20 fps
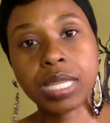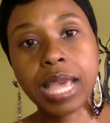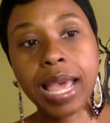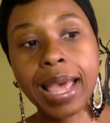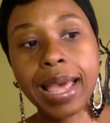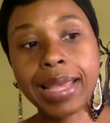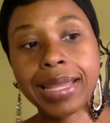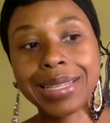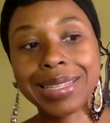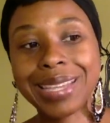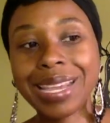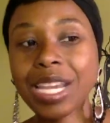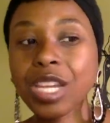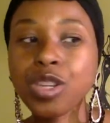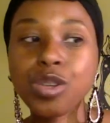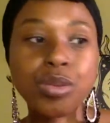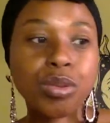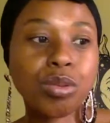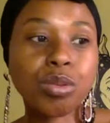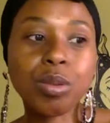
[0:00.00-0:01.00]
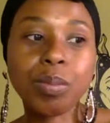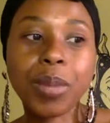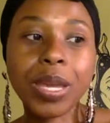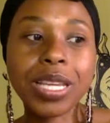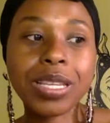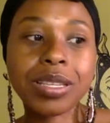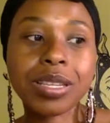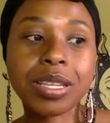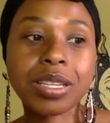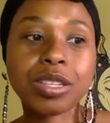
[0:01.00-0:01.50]
that takes you through the
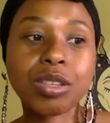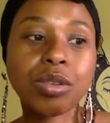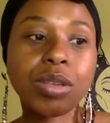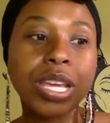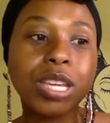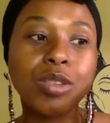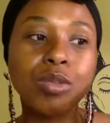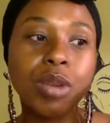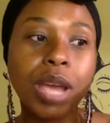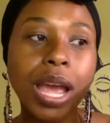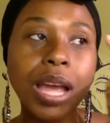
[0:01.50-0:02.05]
basics so that you,